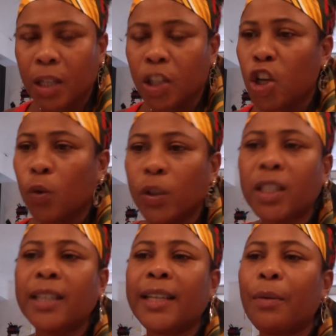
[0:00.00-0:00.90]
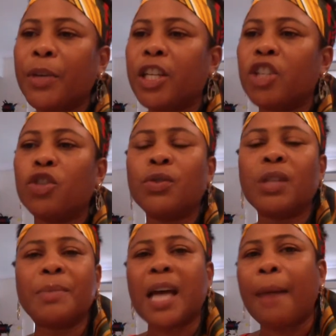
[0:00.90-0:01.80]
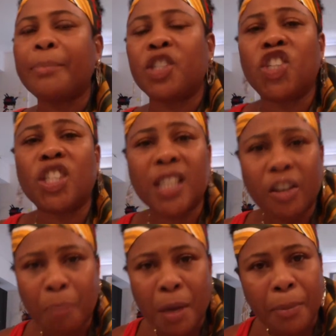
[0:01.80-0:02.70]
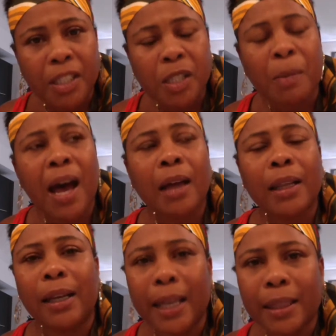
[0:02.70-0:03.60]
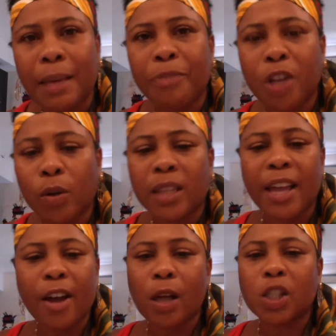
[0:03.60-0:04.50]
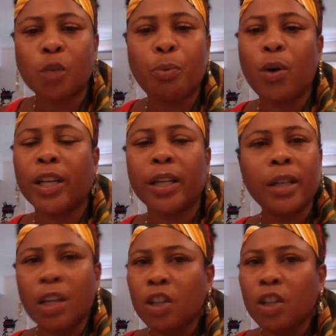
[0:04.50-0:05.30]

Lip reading: And the only thing that we can do sometimes is just give people a smile and let them know that they are supported.